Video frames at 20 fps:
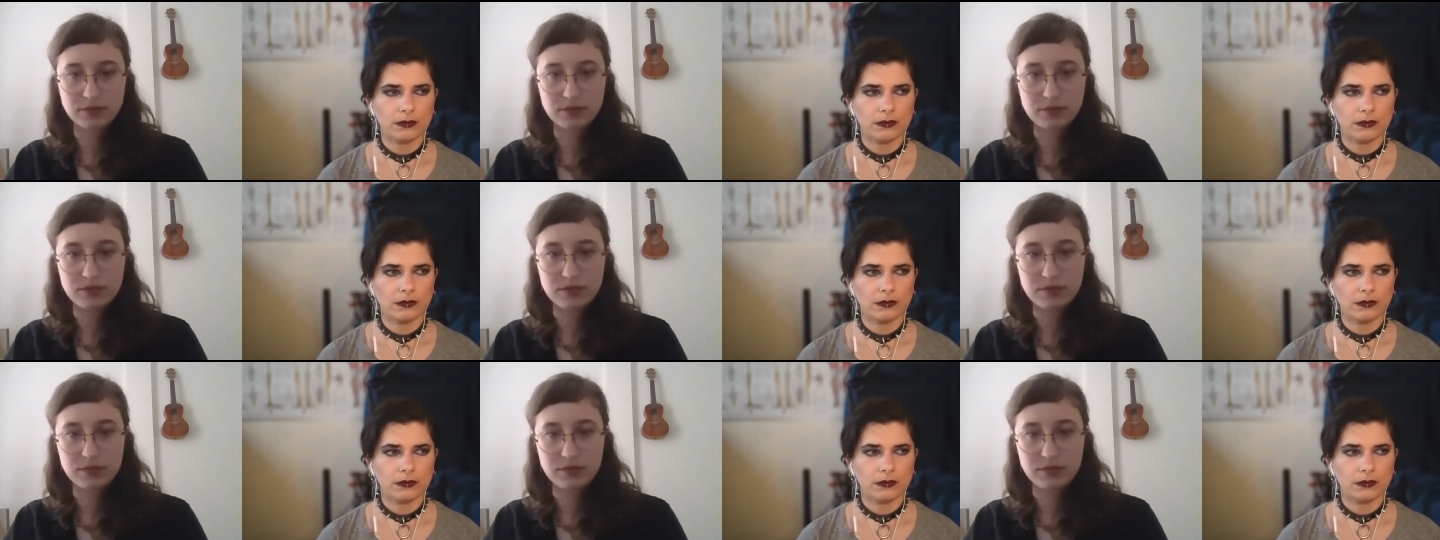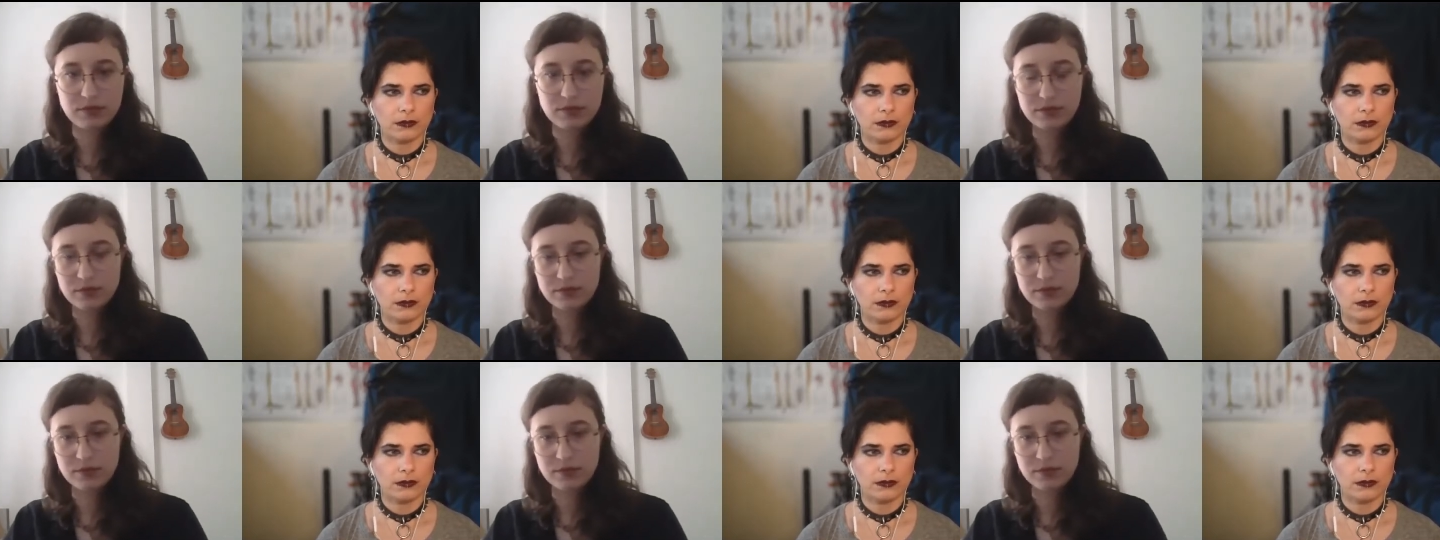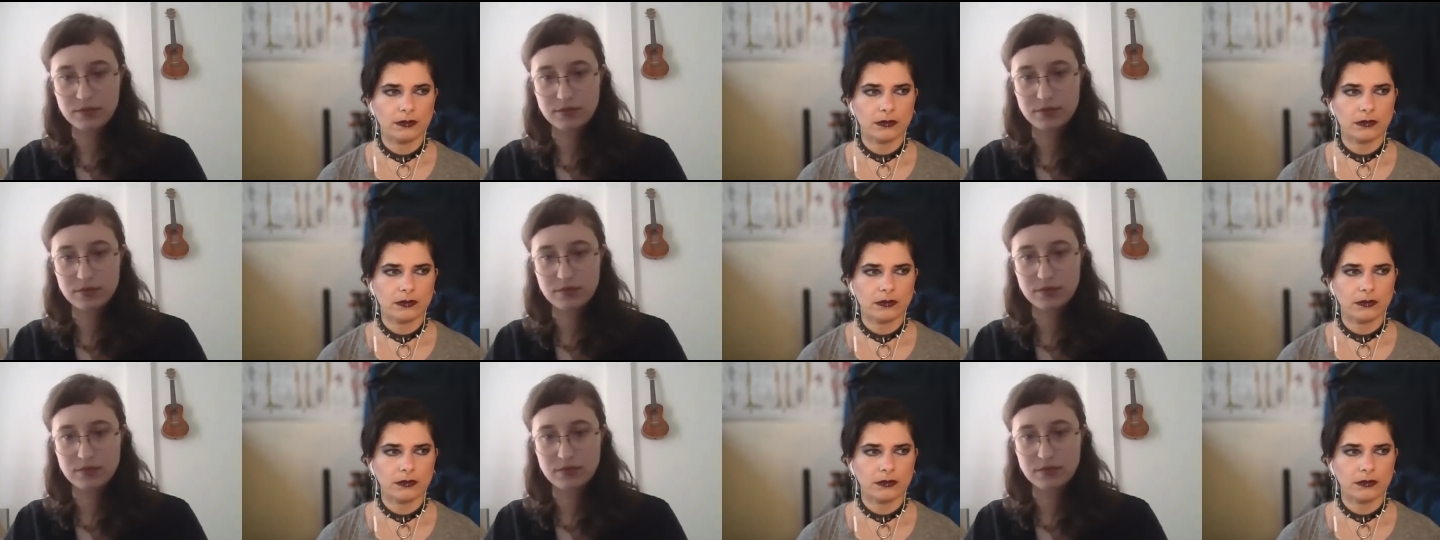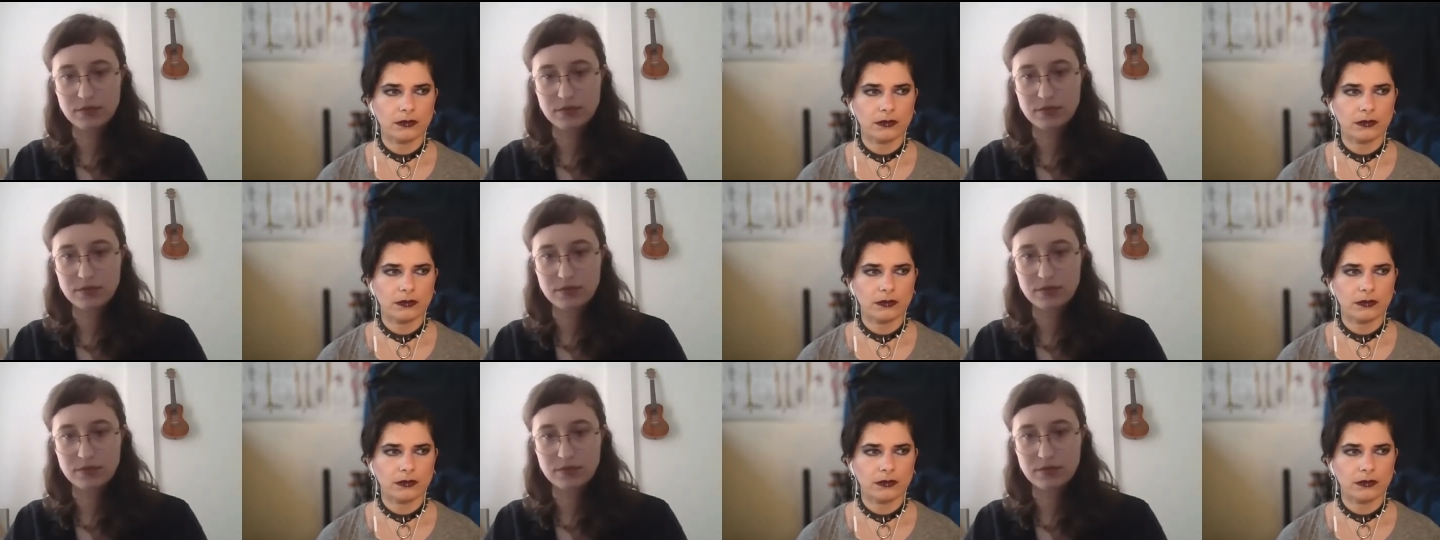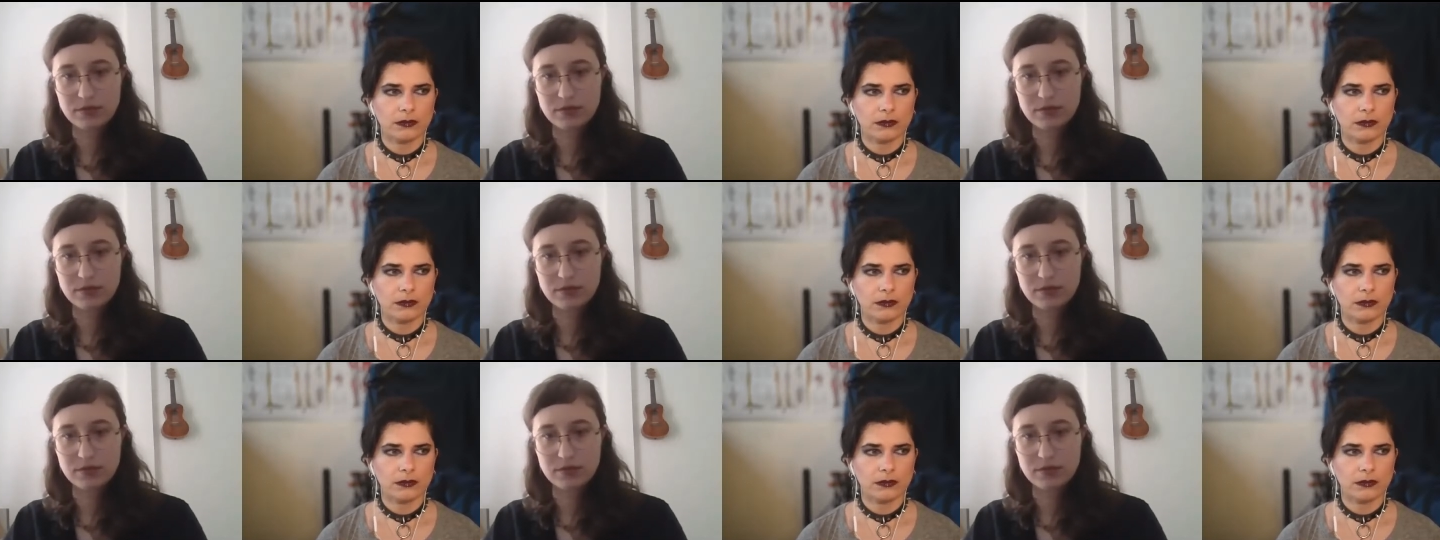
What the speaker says: [no speech]